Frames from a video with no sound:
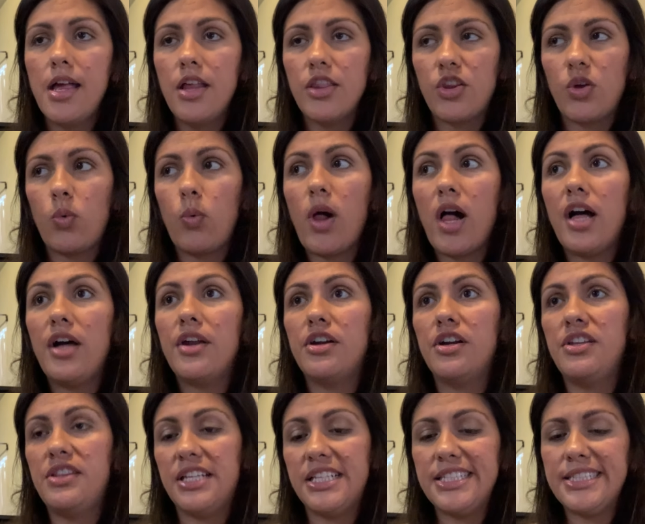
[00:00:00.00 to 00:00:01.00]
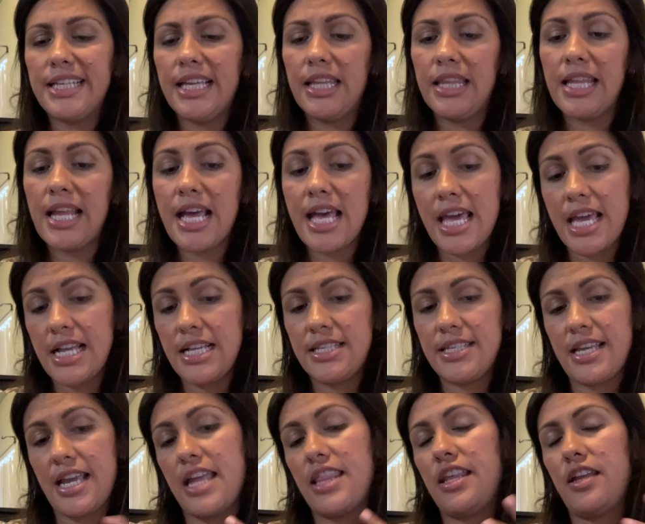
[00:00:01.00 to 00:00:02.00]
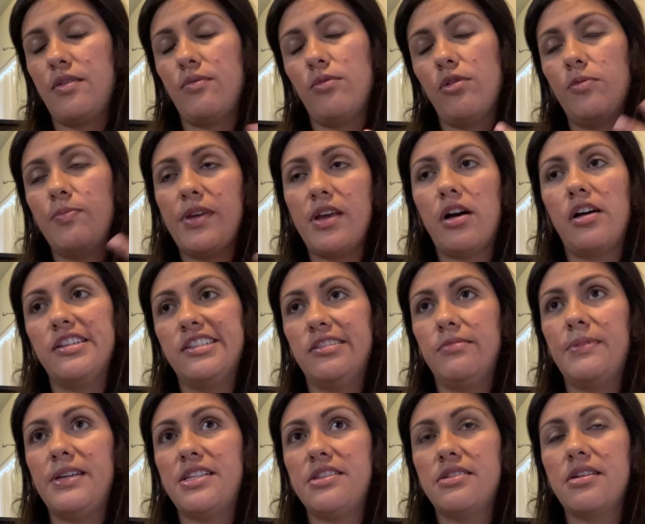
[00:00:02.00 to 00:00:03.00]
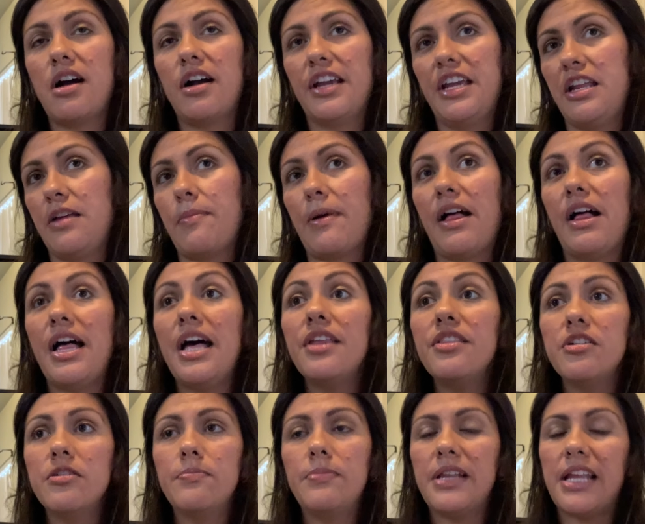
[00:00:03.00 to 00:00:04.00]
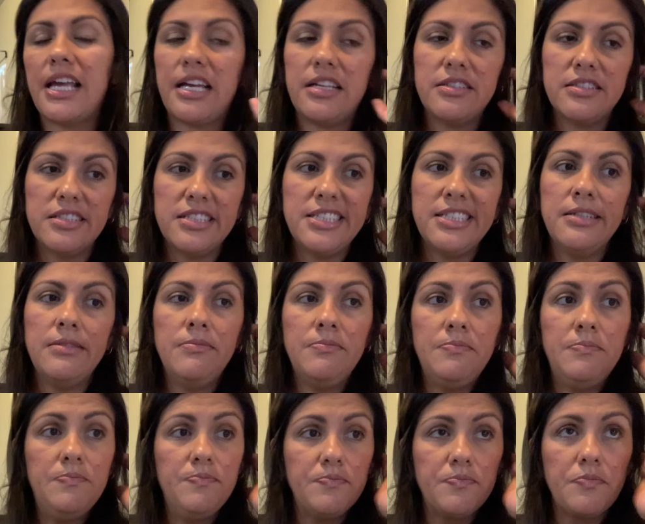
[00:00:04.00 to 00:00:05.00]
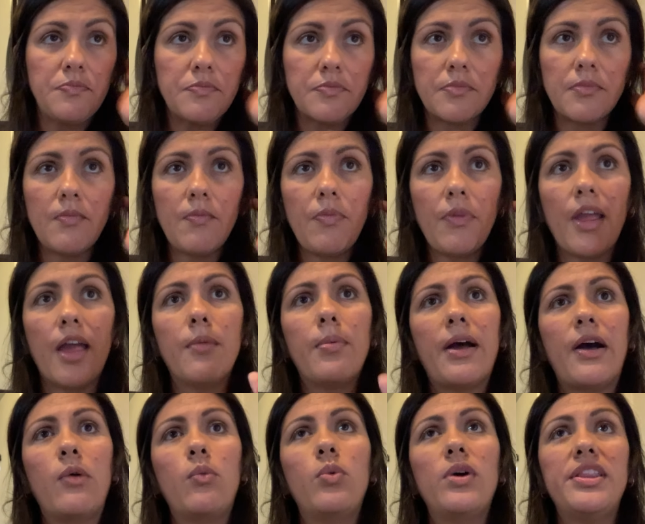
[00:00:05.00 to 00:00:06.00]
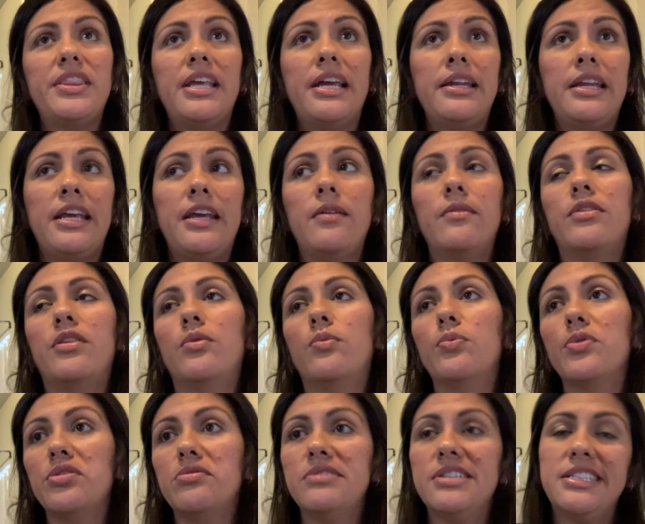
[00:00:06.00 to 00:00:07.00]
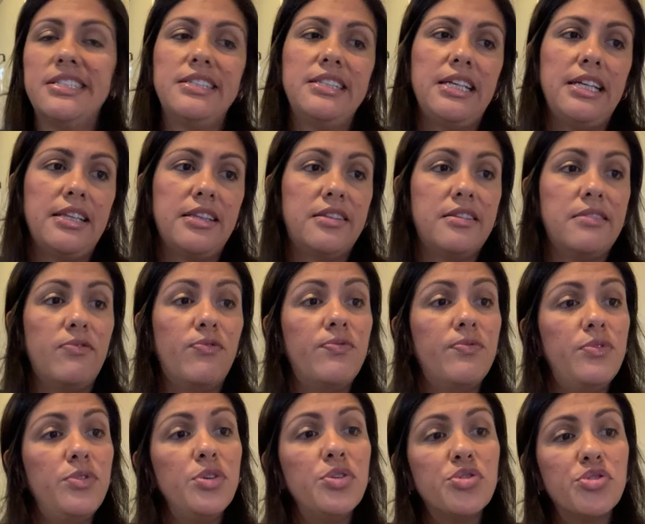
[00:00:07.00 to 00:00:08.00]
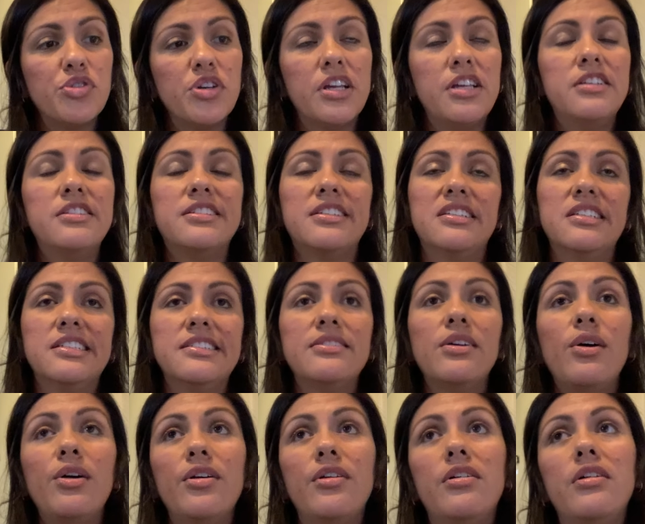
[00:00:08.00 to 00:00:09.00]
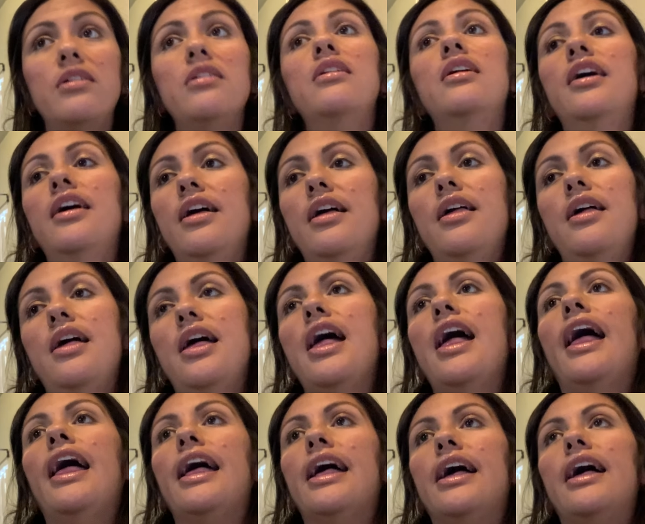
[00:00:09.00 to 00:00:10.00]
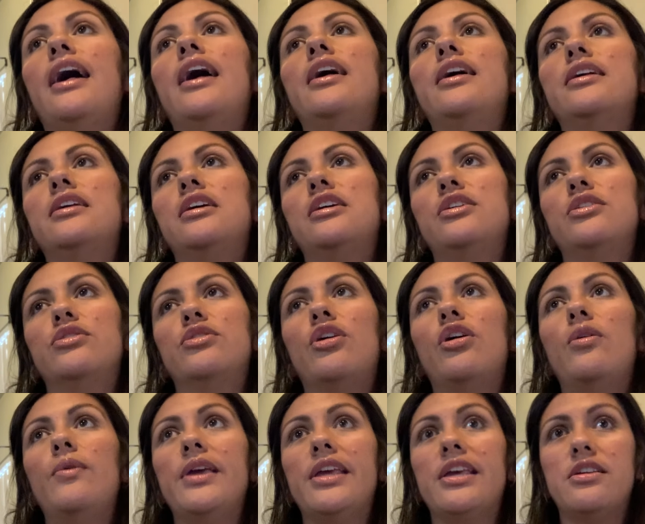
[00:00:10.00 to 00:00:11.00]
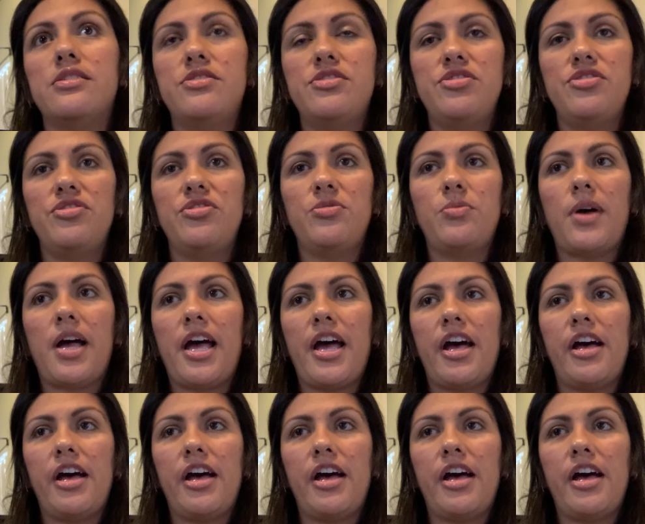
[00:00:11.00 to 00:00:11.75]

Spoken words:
the water and the sunlight, and then we'll also be talking about other plants, about what they need. The roots need nutrients and soil going into